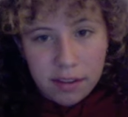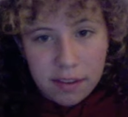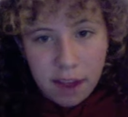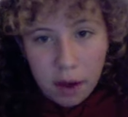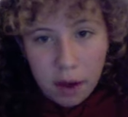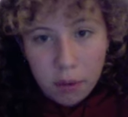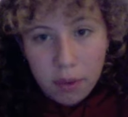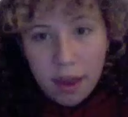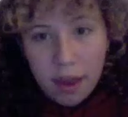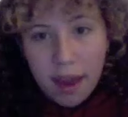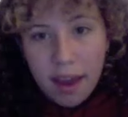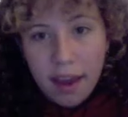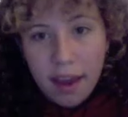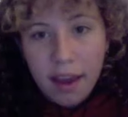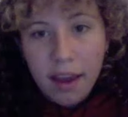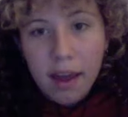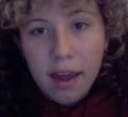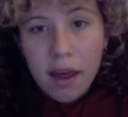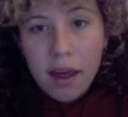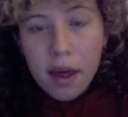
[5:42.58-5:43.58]

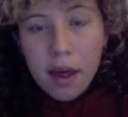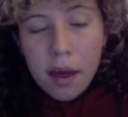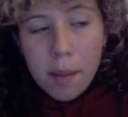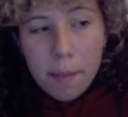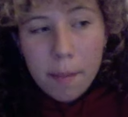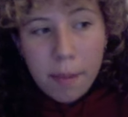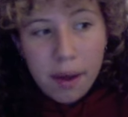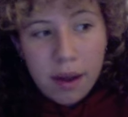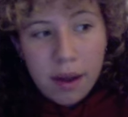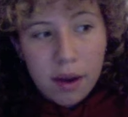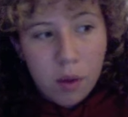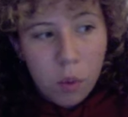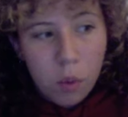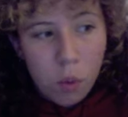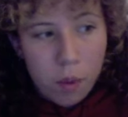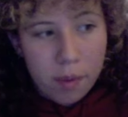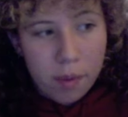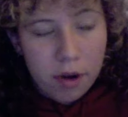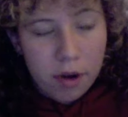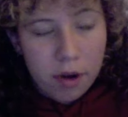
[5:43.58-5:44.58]
okay. But
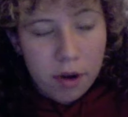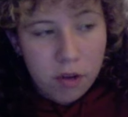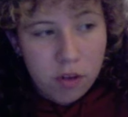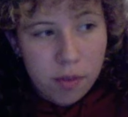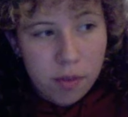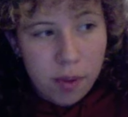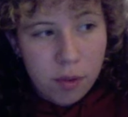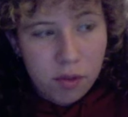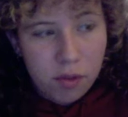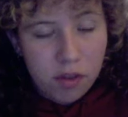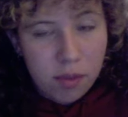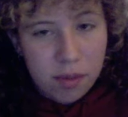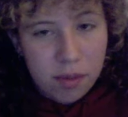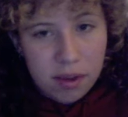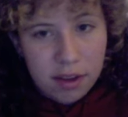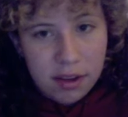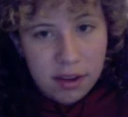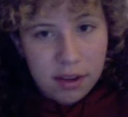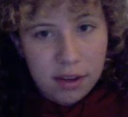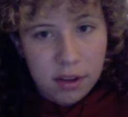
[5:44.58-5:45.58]
women are supposed to
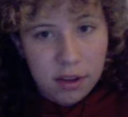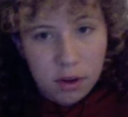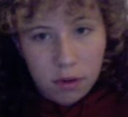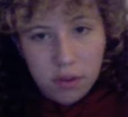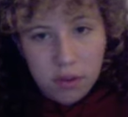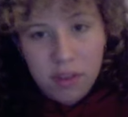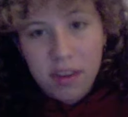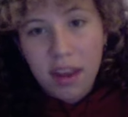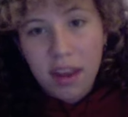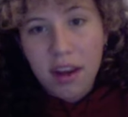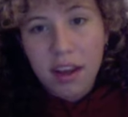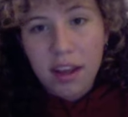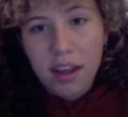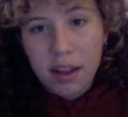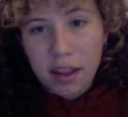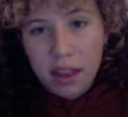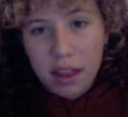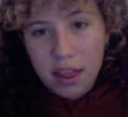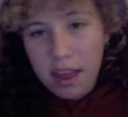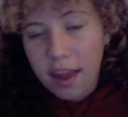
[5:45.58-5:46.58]
be, skinny and
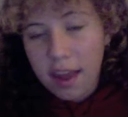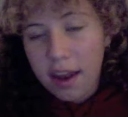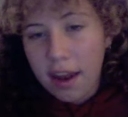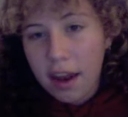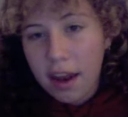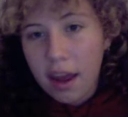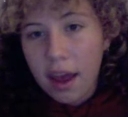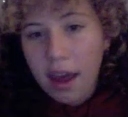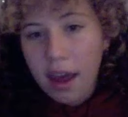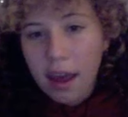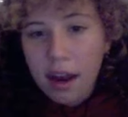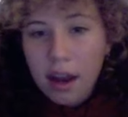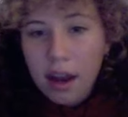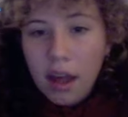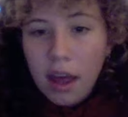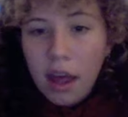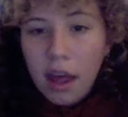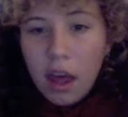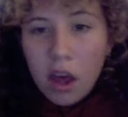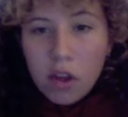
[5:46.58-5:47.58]
thin, and
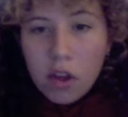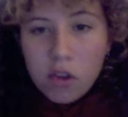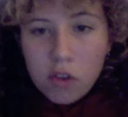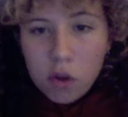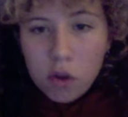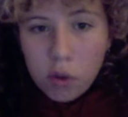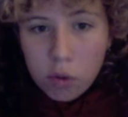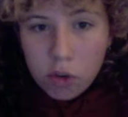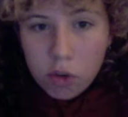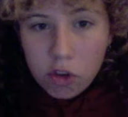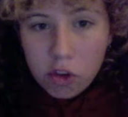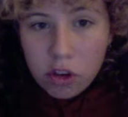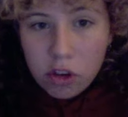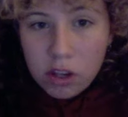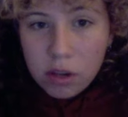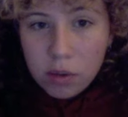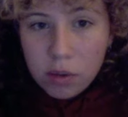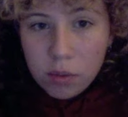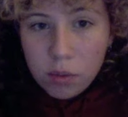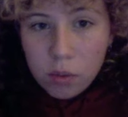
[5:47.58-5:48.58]
so
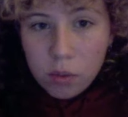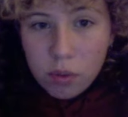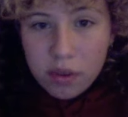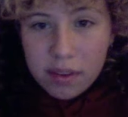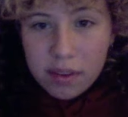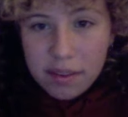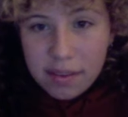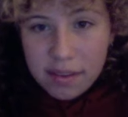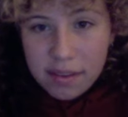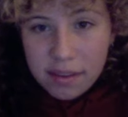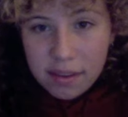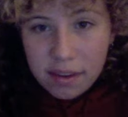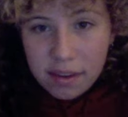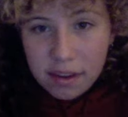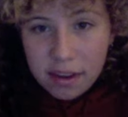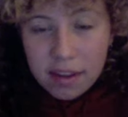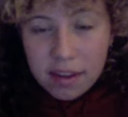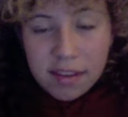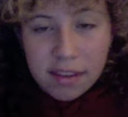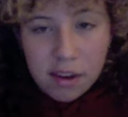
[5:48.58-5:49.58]
she was
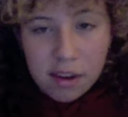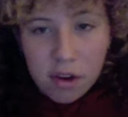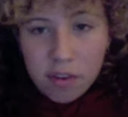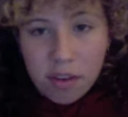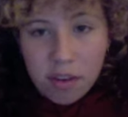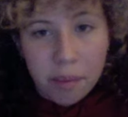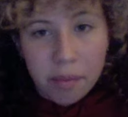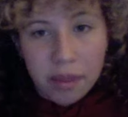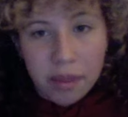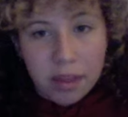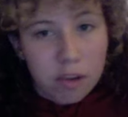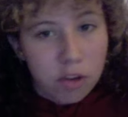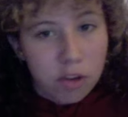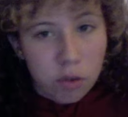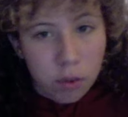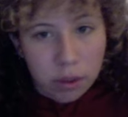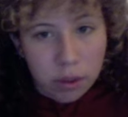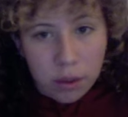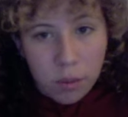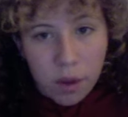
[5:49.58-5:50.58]
considered something that she
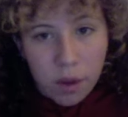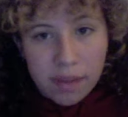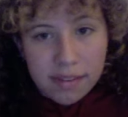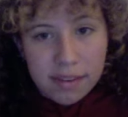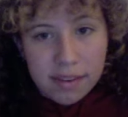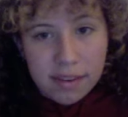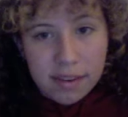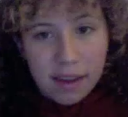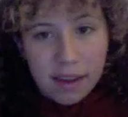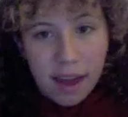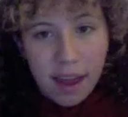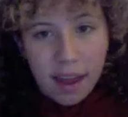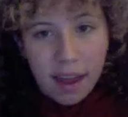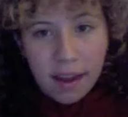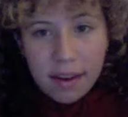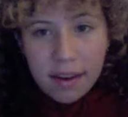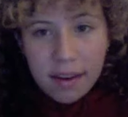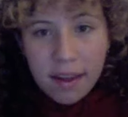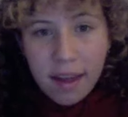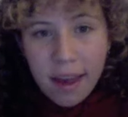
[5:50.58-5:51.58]
really wasn't.
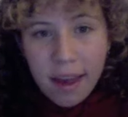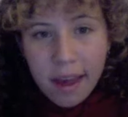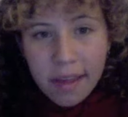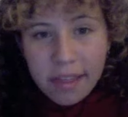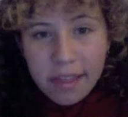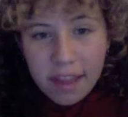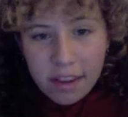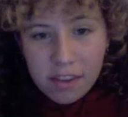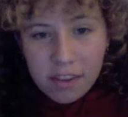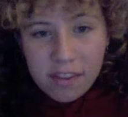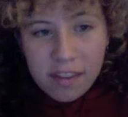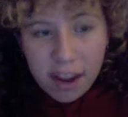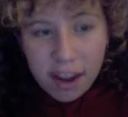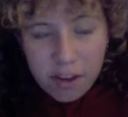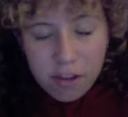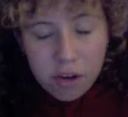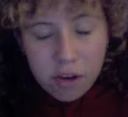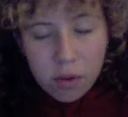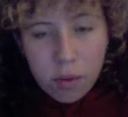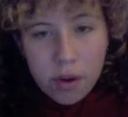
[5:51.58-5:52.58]
And that's
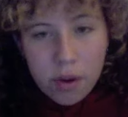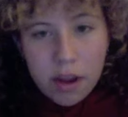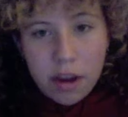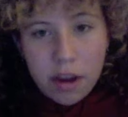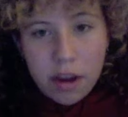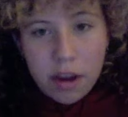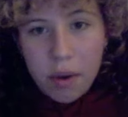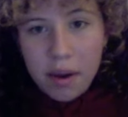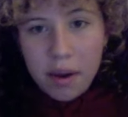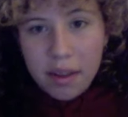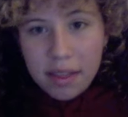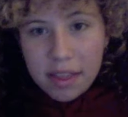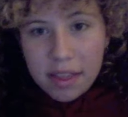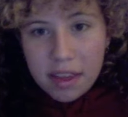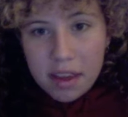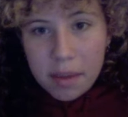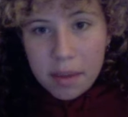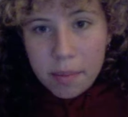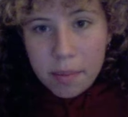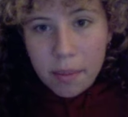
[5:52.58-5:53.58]
such a reoccurring
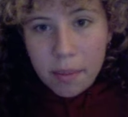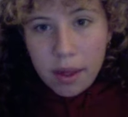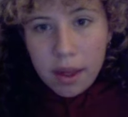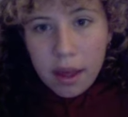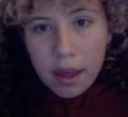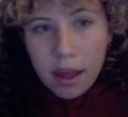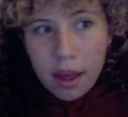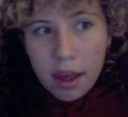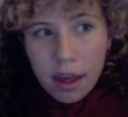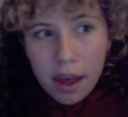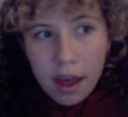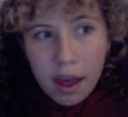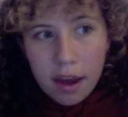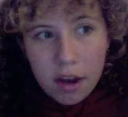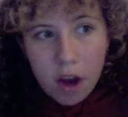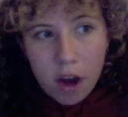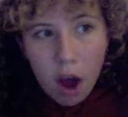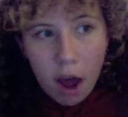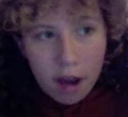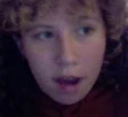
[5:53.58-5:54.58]
theme,
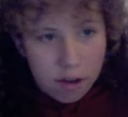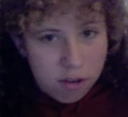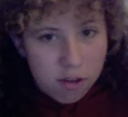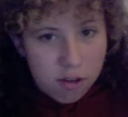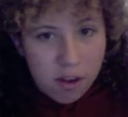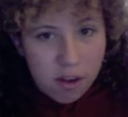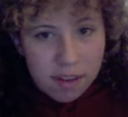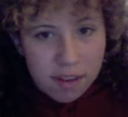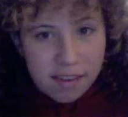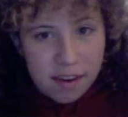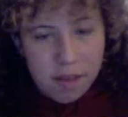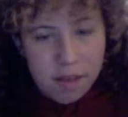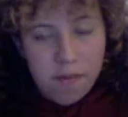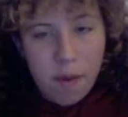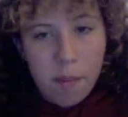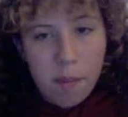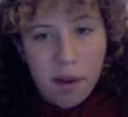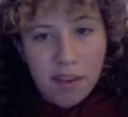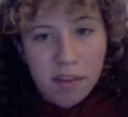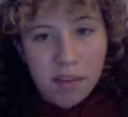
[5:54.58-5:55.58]
not just in
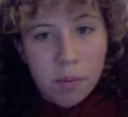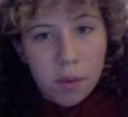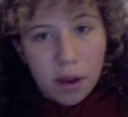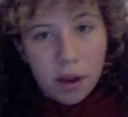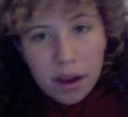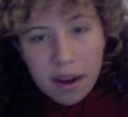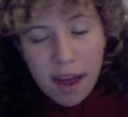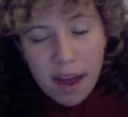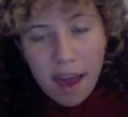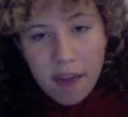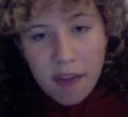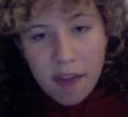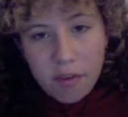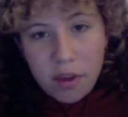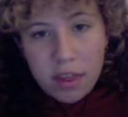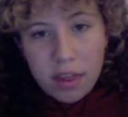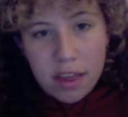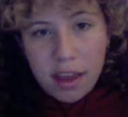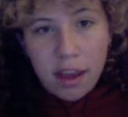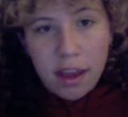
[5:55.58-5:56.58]
feminism, but in
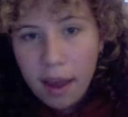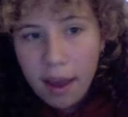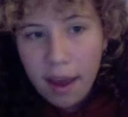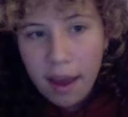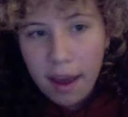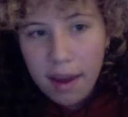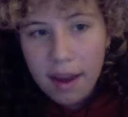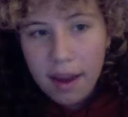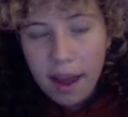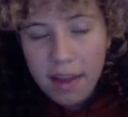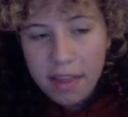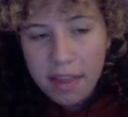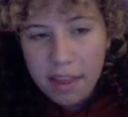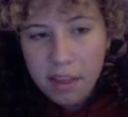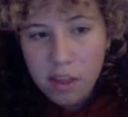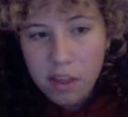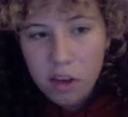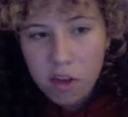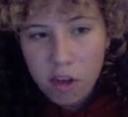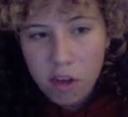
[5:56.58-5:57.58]
everything. And I think
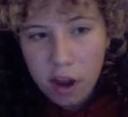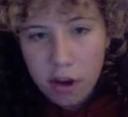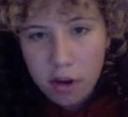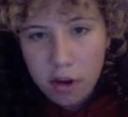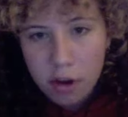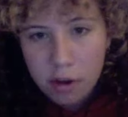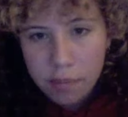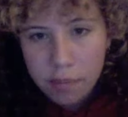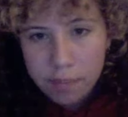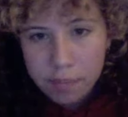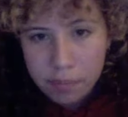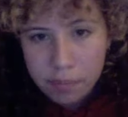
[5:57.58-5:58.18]
that gender,